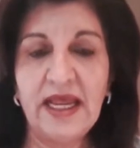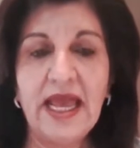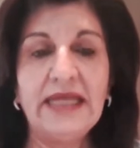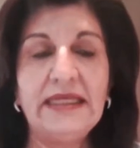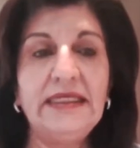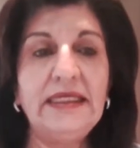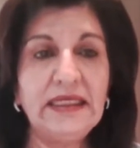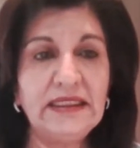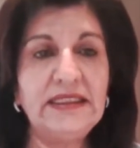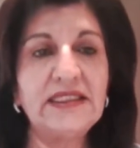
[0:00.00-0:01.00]
And
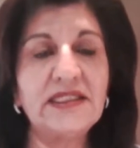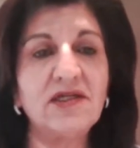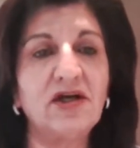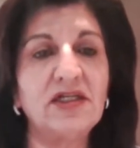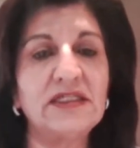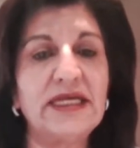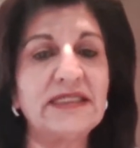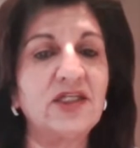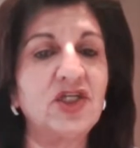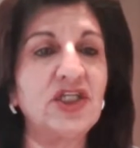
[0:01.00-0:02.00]
here he started as
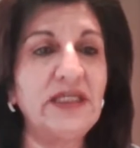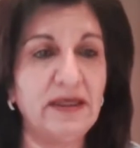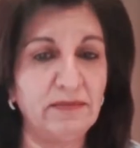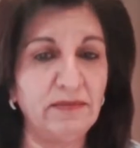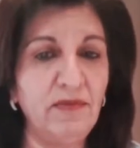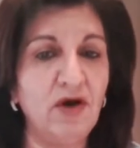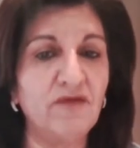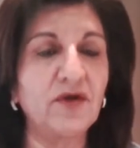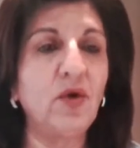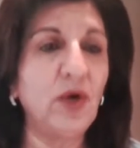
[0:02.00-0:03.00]
a GM of
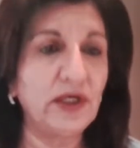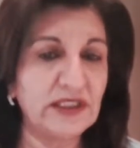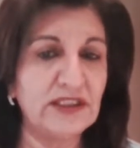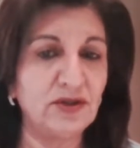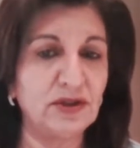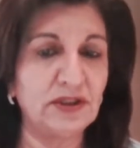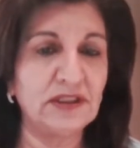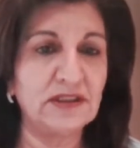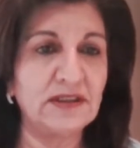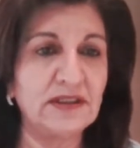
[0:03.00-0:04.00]
the quality unit,